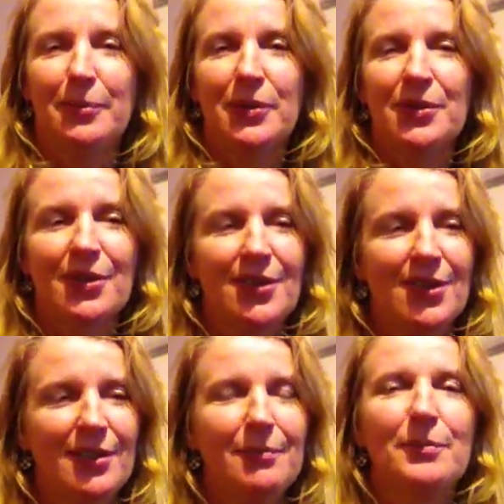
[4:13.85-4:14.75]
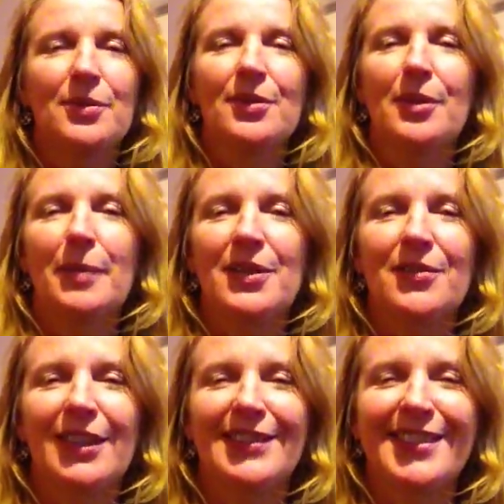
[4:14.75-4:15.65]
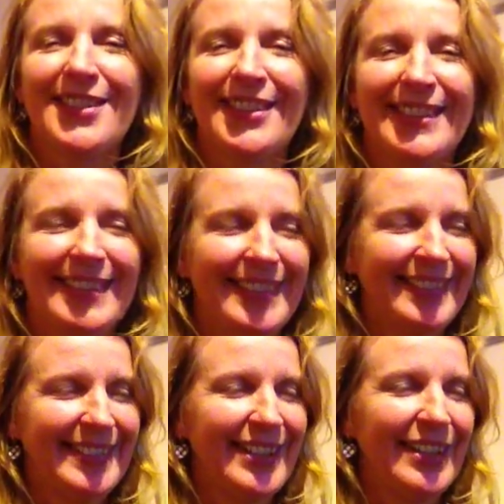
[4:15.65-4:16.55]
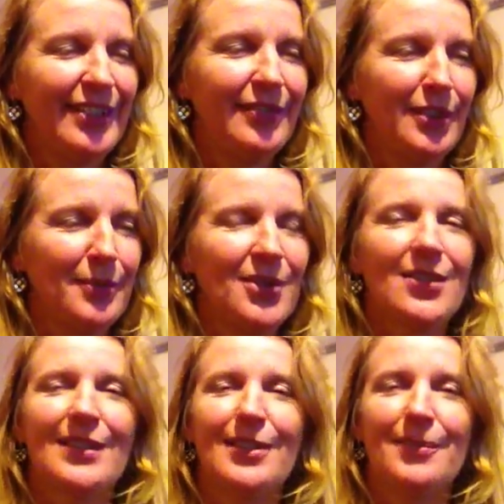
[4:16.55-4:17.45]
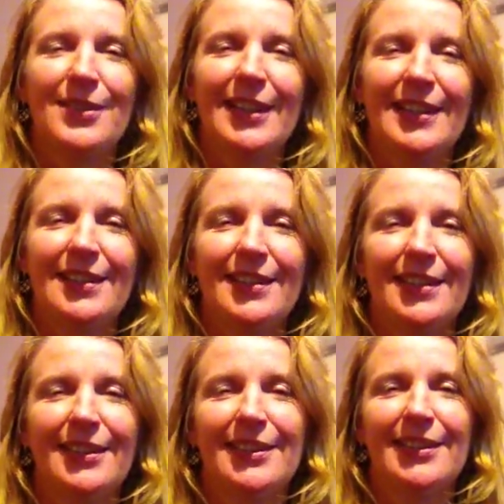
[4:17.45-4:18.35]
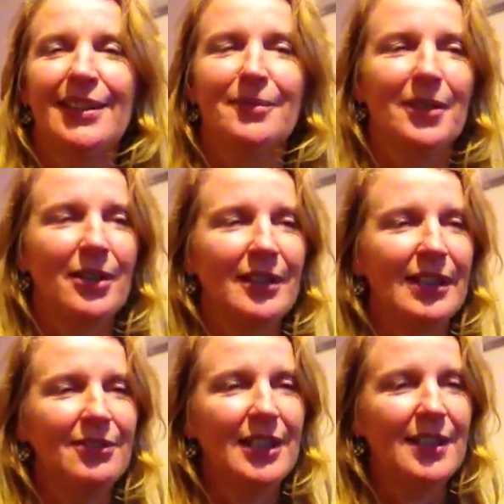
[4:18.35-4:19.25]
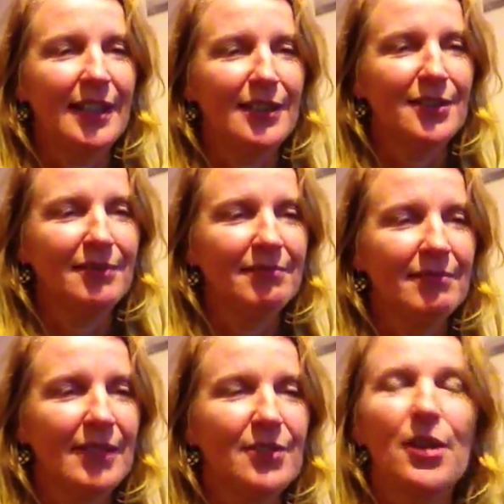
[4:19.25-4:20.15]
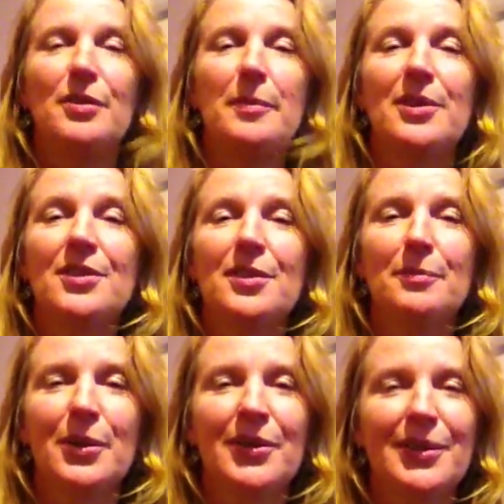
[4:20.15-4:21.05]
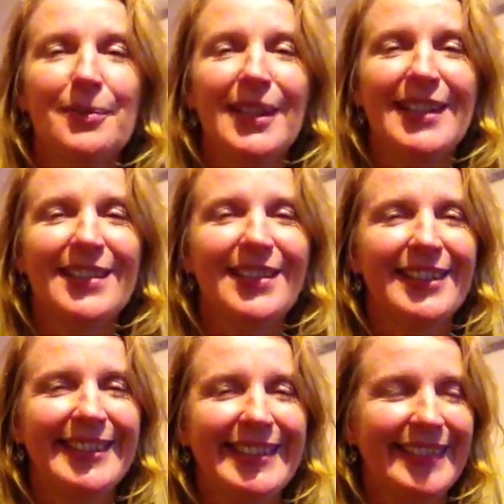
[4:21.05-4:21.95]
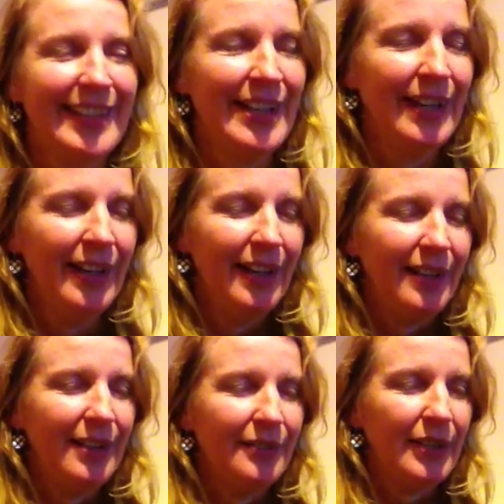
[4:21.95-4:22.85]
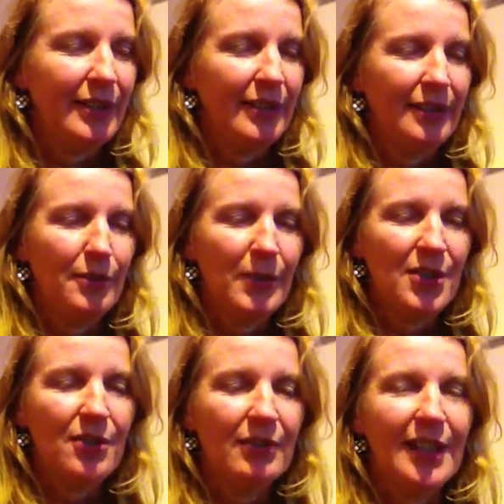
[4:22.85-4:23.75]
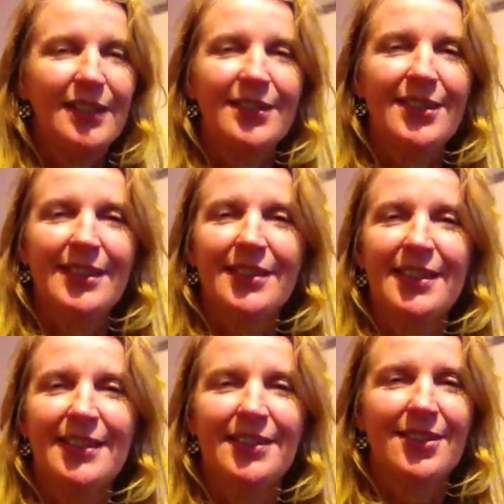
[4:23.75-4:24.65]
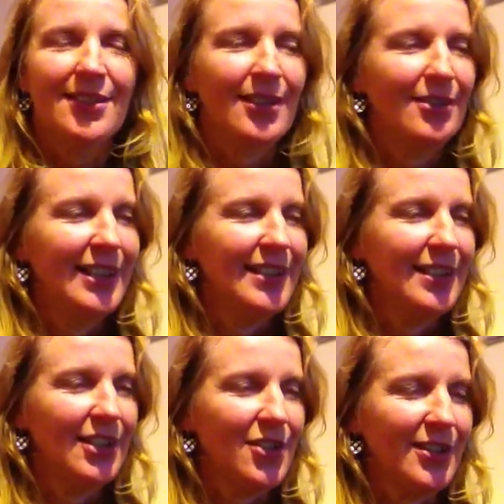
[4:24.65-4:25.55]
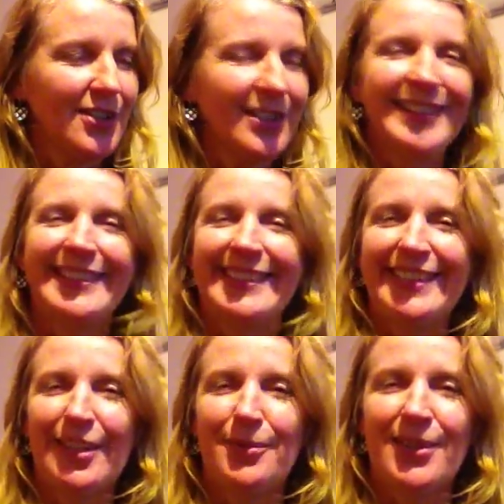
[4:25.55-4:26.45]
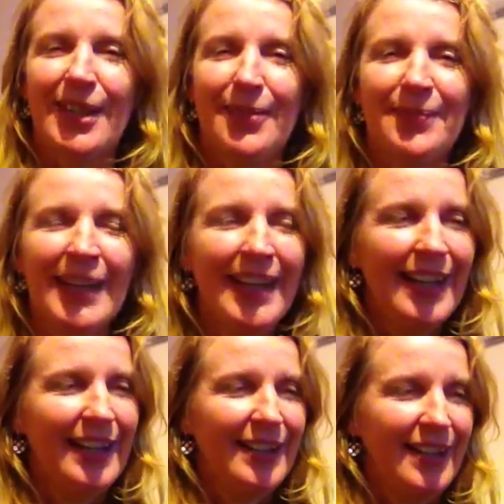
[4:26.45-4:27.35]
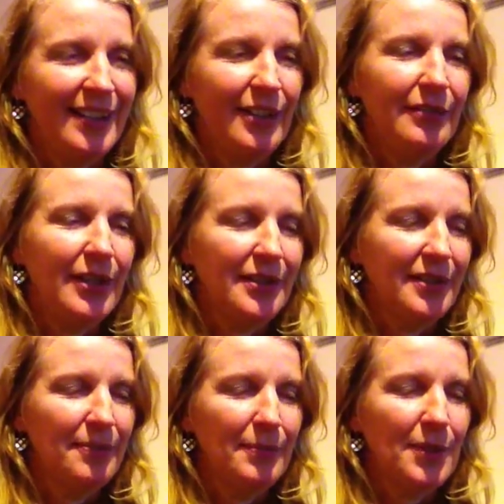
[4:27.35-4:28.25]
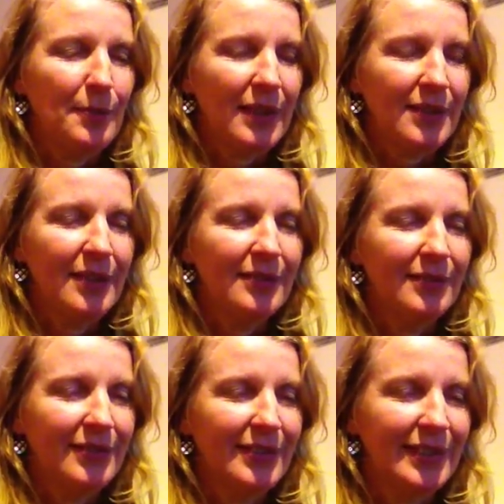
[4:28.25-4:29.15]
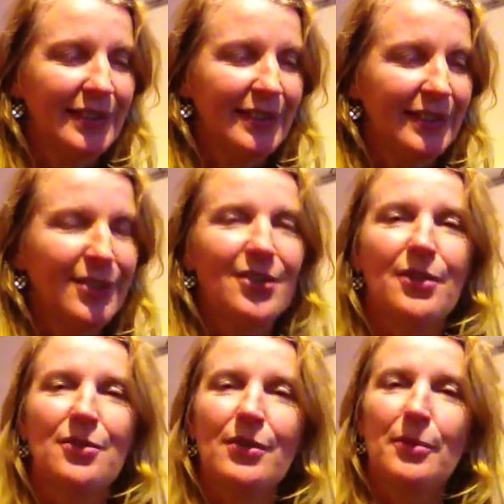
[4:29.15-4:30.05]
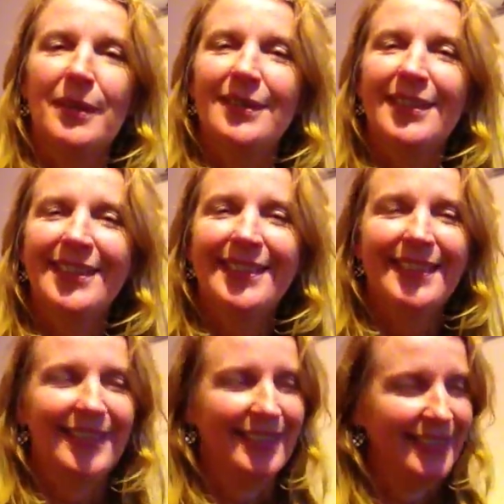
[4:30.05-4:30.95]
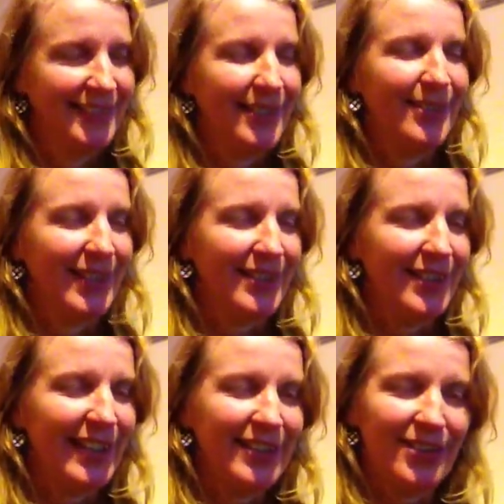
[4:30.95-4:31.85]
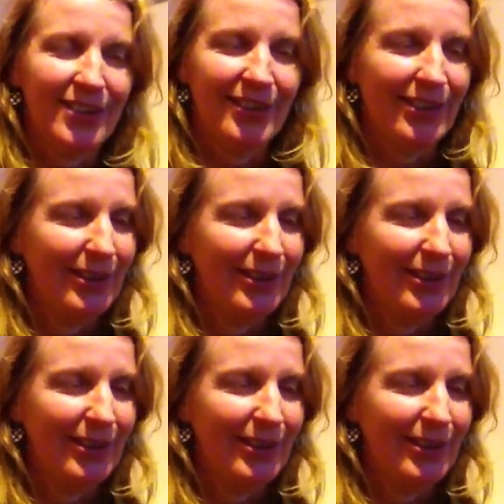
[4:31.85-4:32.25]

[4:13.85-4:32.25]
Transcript: books are your best friends, and I very much see them as that. I'm currently reading a Toni Morrison book at the minute. I love her. I love the way she writes. It's thoroughly delicious, I would say, and I love her perspective and social comment. So that's that.